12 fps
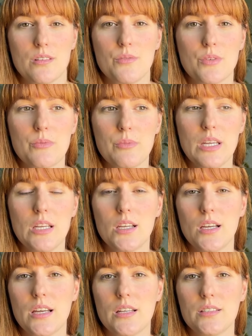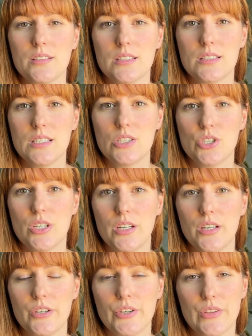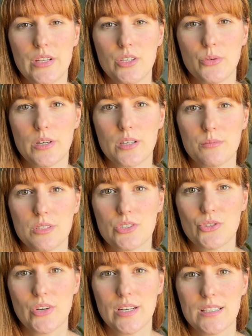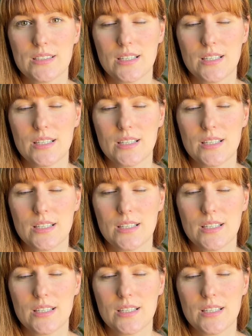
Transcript: with me and the teaching here, then you're welcome to join us.